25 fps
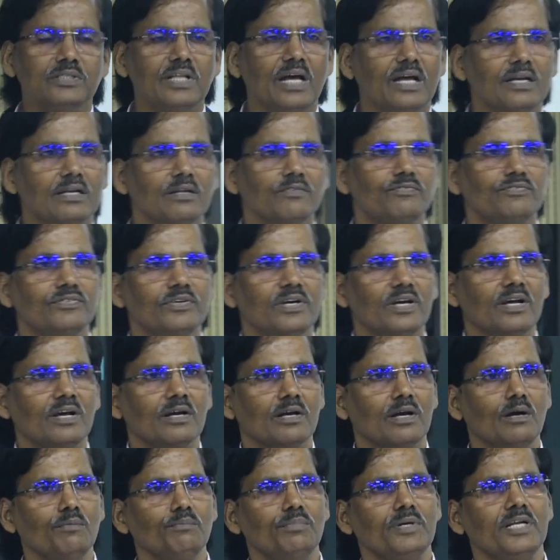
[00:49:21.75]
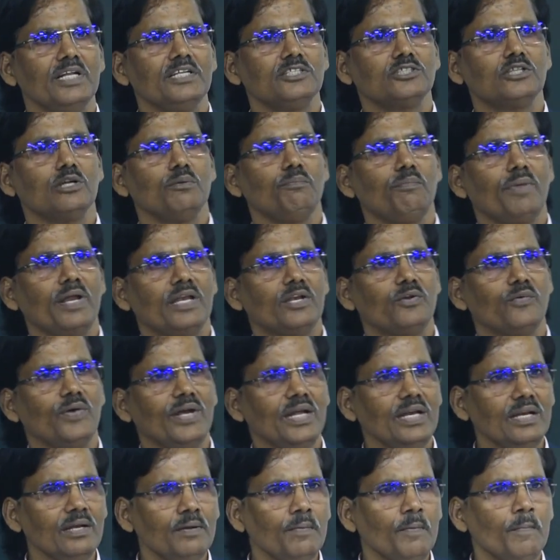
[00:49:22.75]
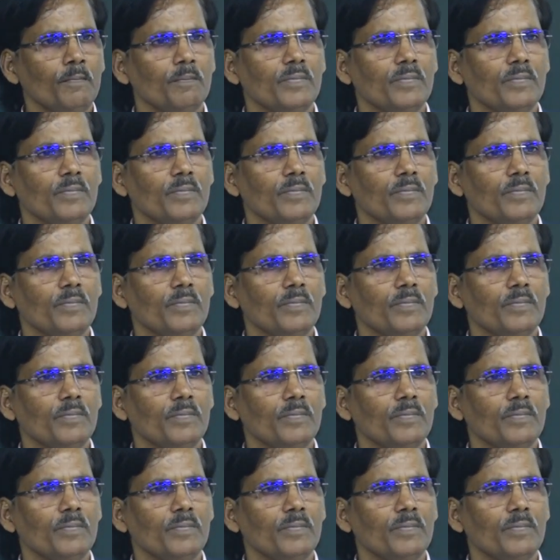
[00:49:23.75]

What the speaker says: that of your competition between